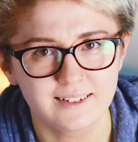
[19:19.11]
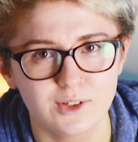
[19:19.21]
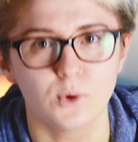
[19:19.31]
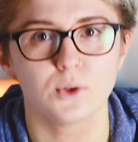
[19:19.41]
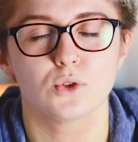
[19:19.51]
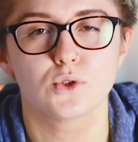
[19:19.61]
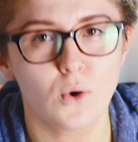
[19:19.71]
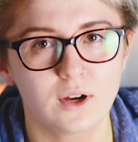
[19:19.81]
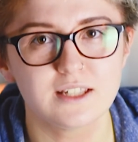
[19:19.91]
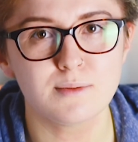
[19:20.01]
You're
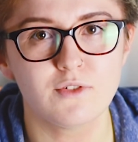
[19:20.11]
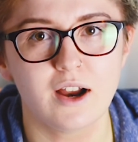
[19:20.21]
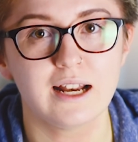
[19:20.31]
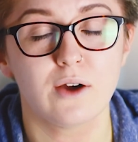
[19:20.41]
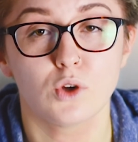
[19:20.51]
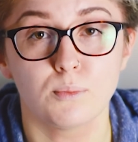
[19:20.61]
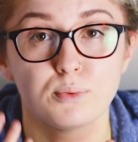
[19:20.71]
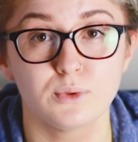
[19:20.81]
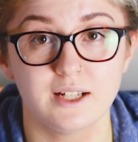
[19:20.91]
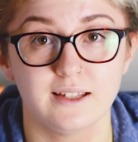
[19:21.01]
talking to me right now, you're
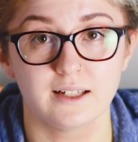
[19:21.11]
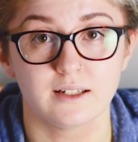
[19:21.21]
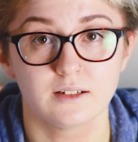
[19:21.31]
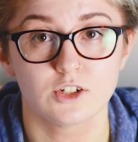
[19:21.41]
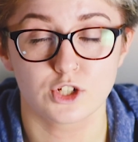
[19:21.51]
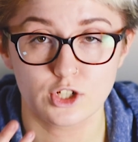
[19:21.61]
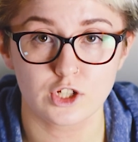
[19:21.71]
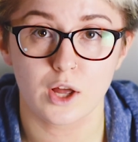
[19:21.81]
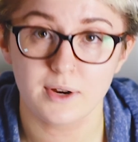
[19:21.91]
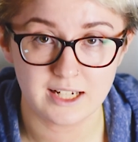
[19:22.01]
breathing, just
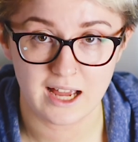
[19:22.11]
slow it